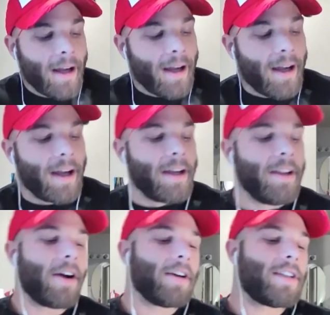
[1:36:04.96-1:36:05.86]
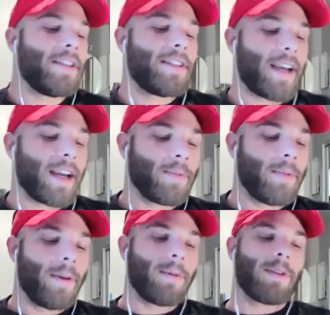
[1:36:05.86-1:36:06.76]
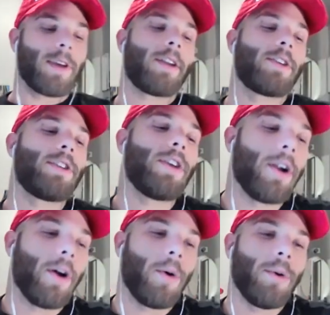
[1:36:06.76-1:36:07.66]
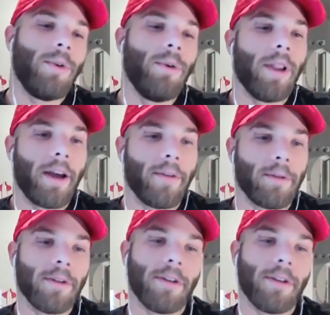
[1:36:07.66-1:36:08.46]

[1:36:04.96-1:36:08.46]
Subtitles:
No, see, Zach Smith was like just on a whole new level.